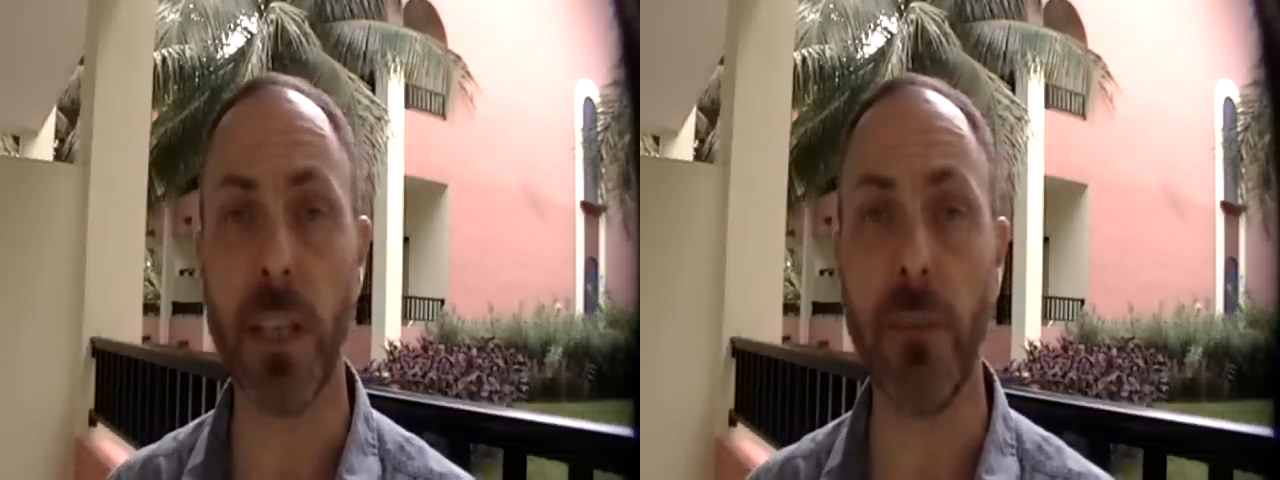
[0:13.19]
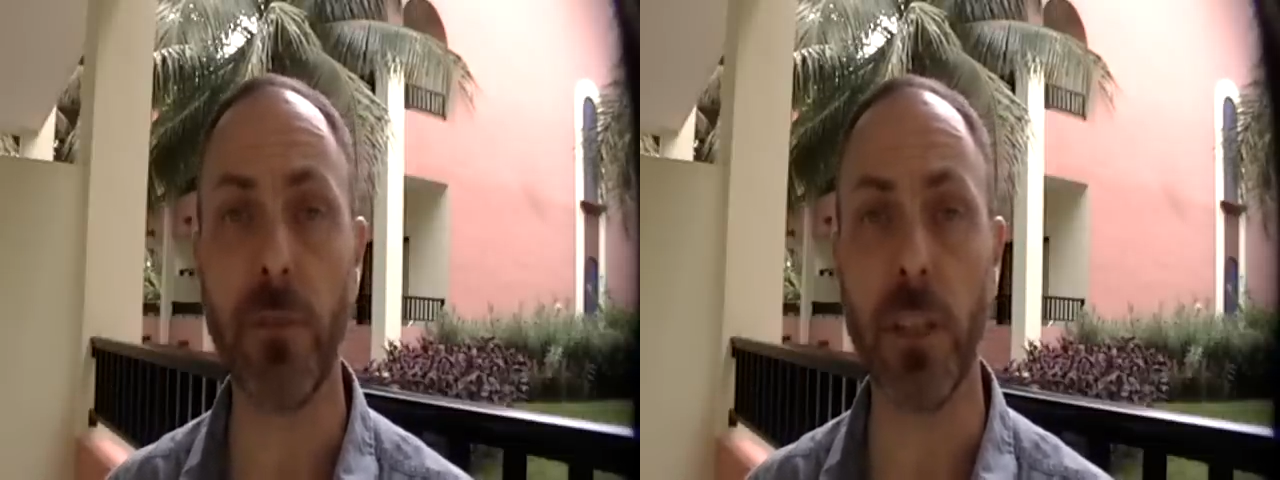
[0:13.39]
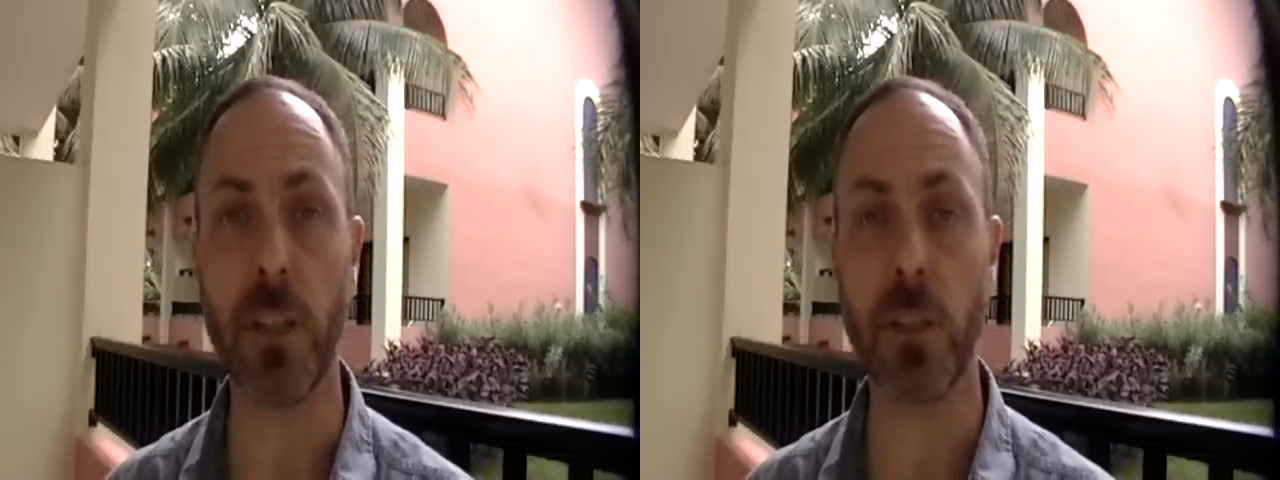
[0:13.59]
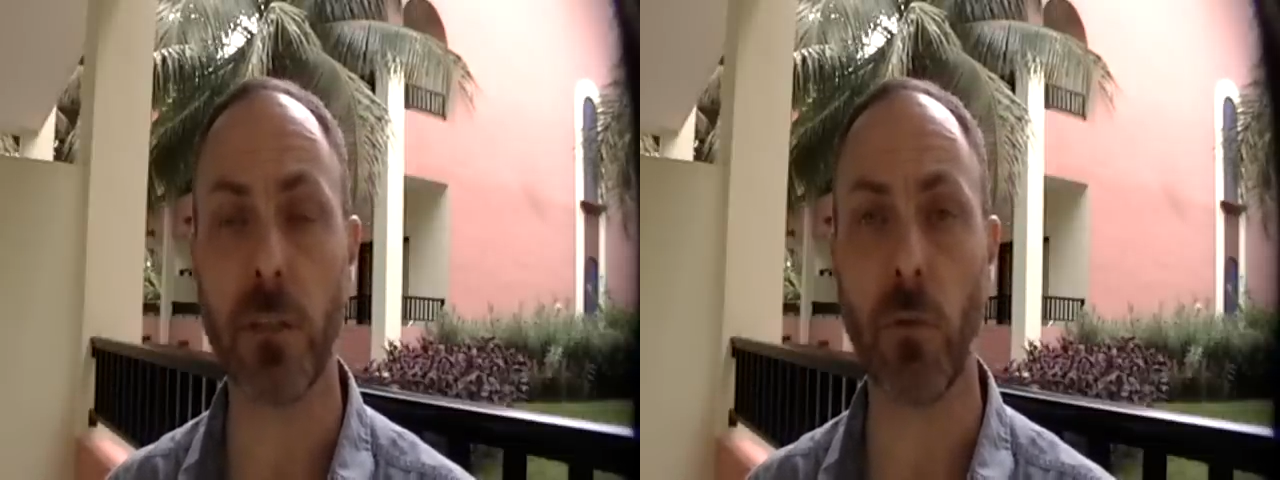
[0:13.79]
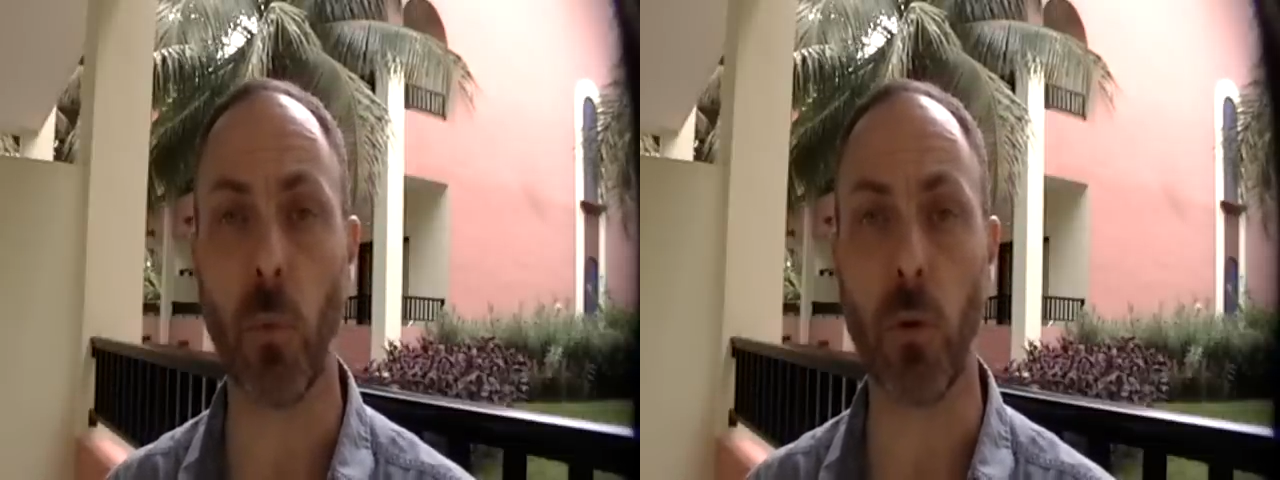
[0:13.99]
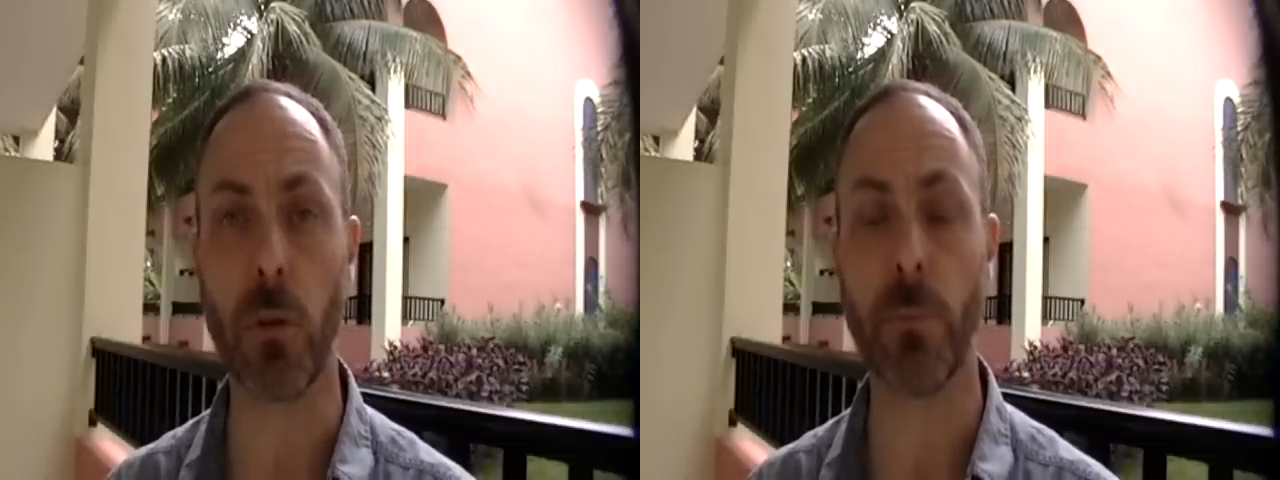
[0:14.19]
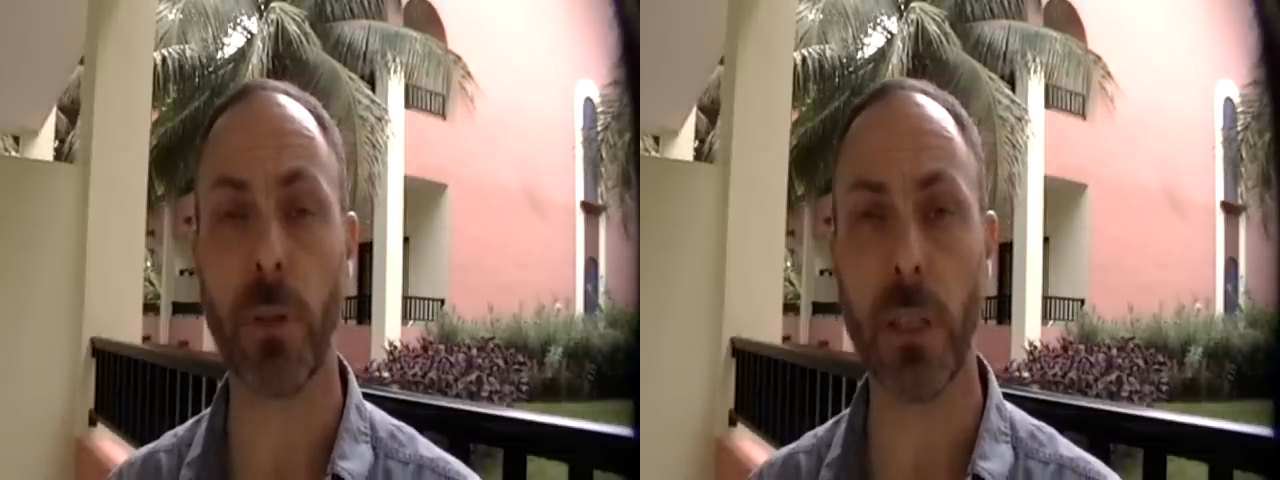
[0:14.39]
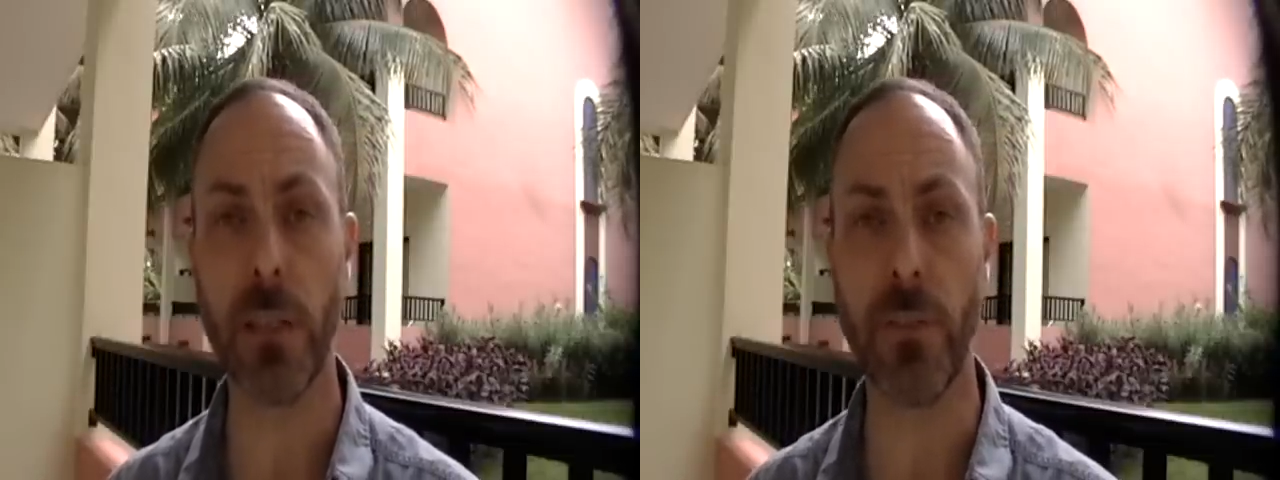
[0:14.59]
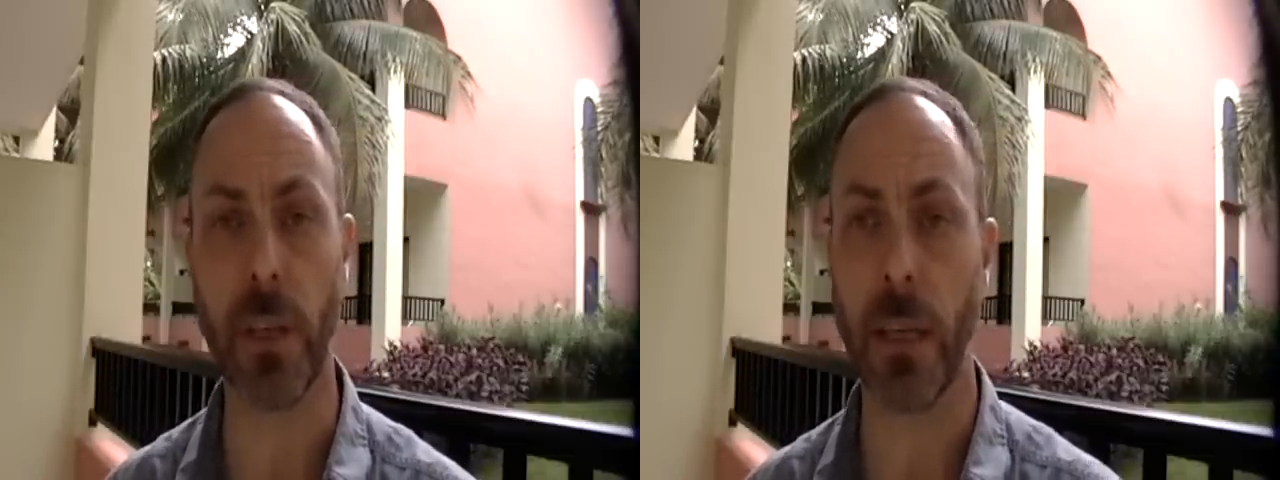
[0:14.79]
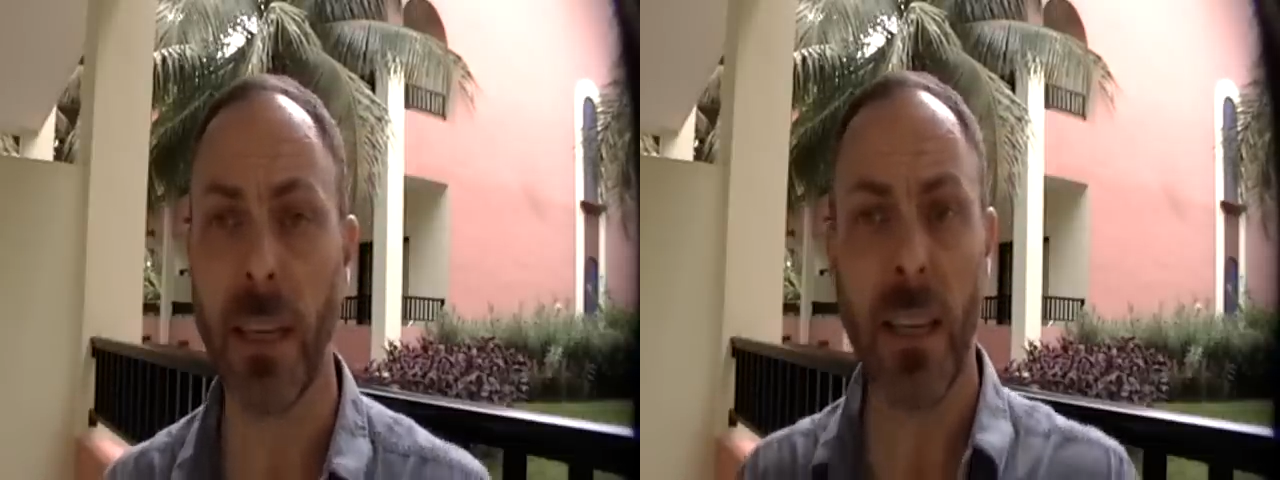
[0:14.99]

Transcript: definition of the word policing?